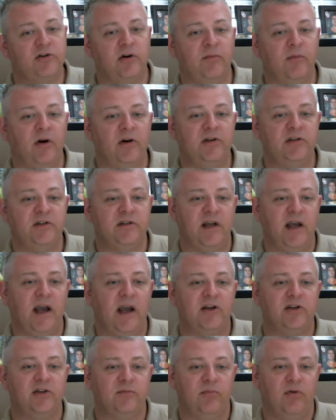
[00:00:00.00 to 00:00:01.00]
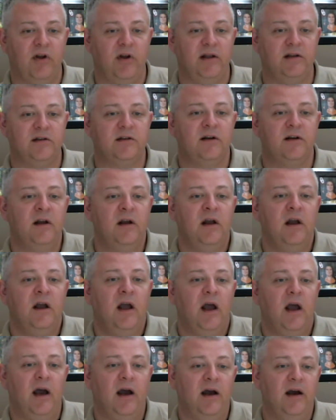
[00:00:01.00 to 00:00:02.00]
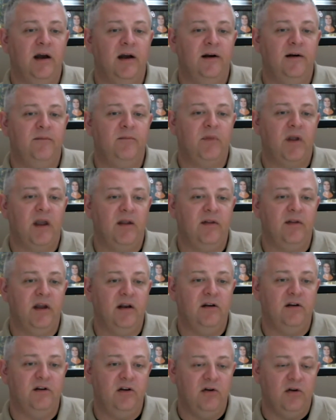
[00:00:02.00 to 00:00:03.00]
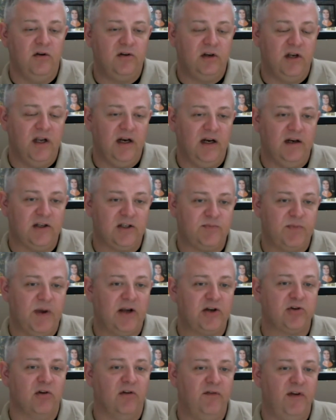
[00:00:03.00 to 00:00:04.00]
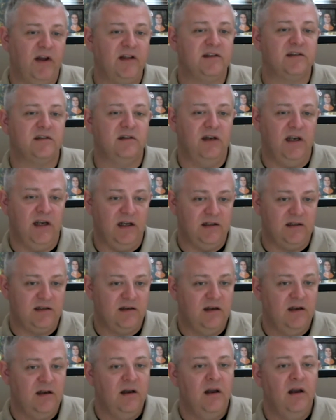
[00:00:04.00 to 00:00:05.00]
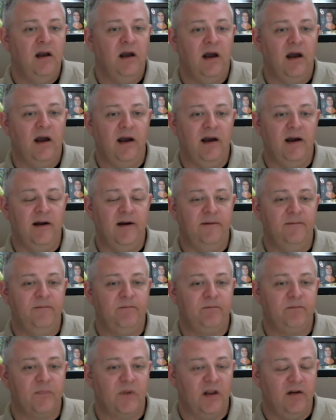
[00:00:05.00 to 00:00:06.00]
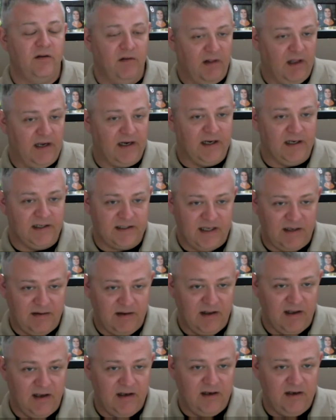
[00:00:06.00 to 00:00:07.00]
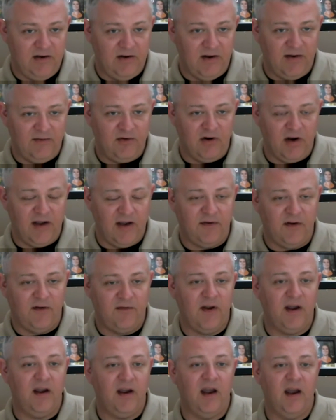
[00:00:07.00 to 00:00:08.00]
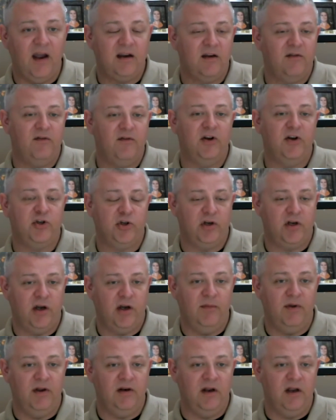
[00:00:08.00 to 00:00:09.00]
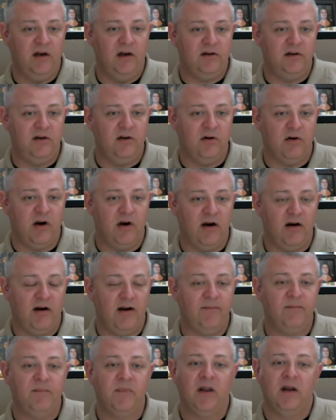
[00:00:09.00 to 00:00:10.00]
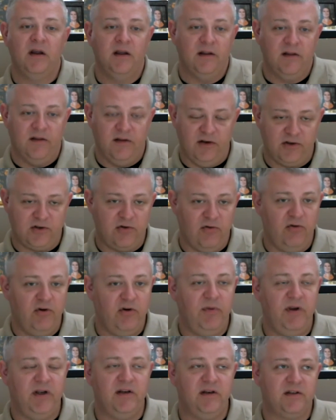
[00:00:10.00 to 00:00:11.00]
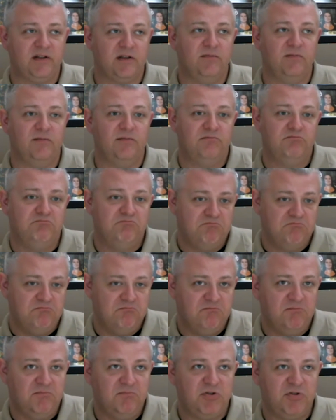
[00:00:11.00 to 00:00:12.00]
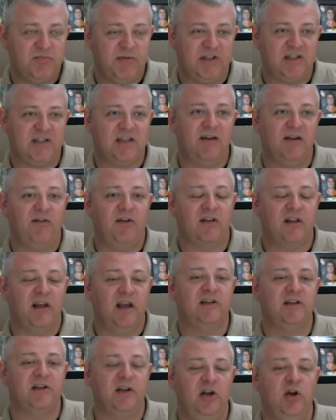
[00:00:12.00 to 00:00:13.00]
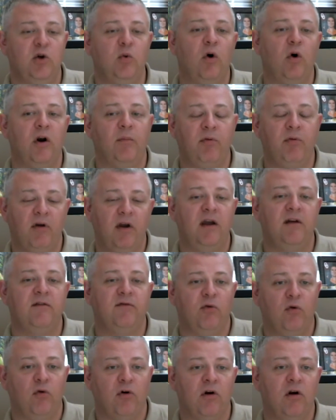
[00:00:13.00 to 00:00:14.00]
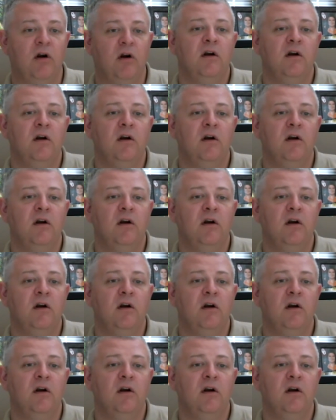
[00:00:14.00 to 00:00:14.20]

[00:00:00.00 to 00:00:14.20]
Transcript: emergency action plans. And then you get into special events needs. Like I said, that you have your FFA convention come into your area. There's going to be some specific things that you want to plan for